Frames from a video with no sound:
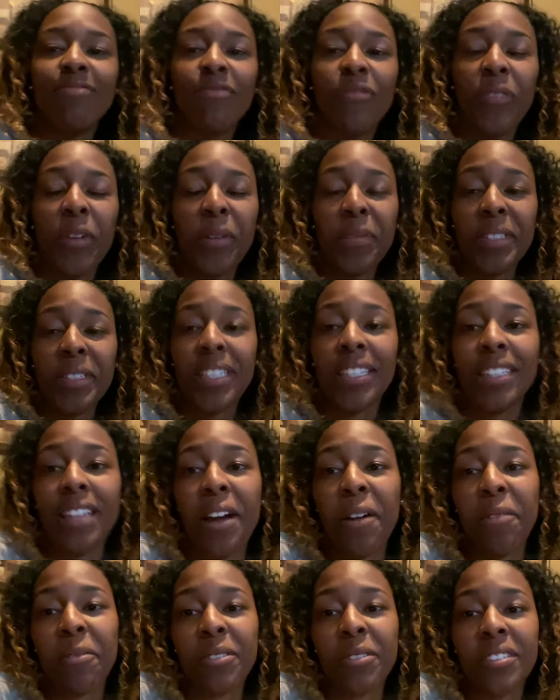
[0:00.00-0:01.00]
15
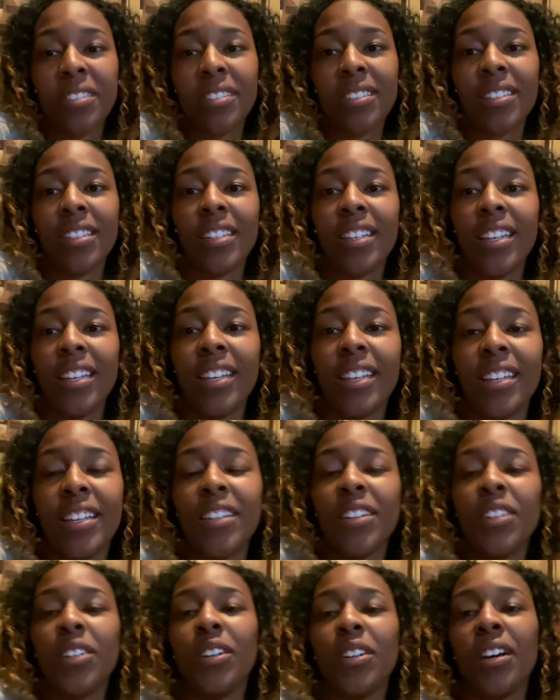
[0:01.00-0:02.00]
hours in
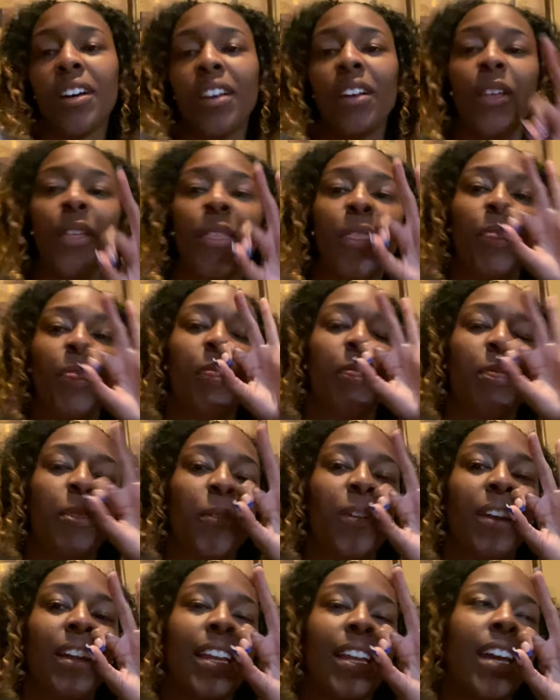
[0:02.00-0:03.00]
uh,
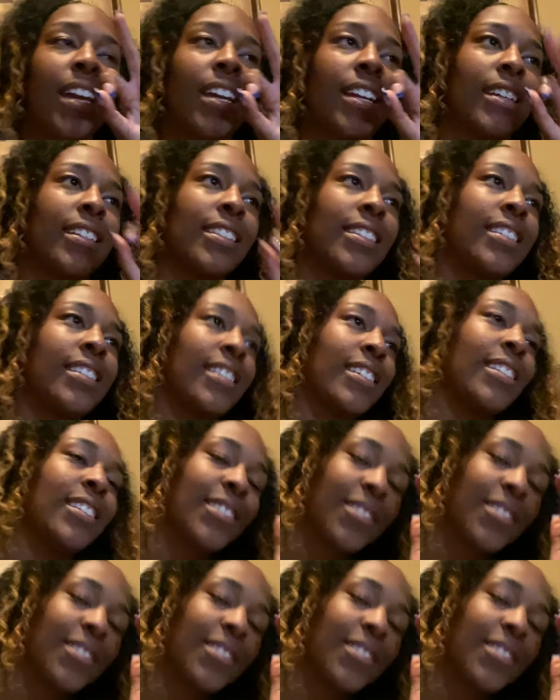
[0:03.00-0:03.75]
three days.